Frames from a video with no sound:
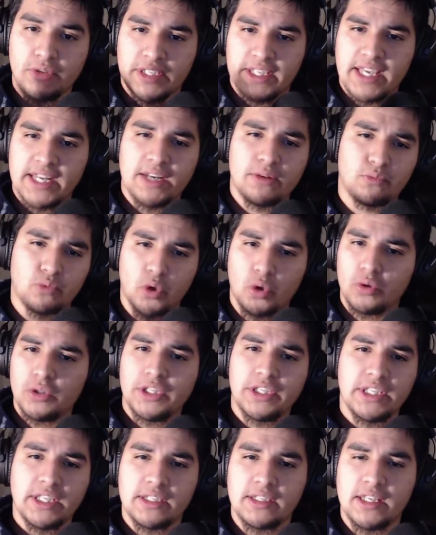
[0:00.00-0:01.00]
get it
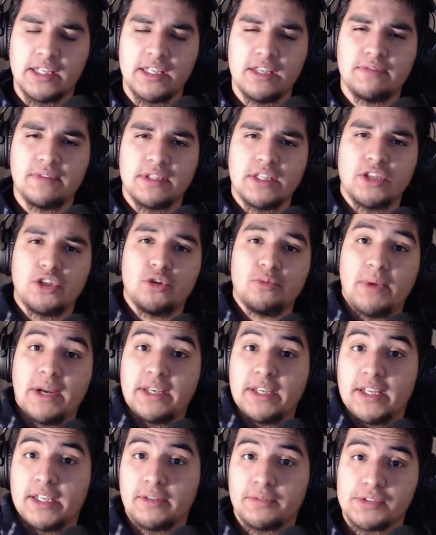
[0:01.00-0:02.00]
rolling, and even then you
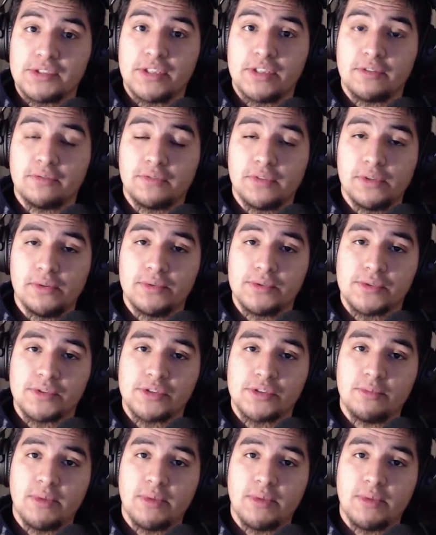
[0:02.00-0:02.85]
might not ever see the views.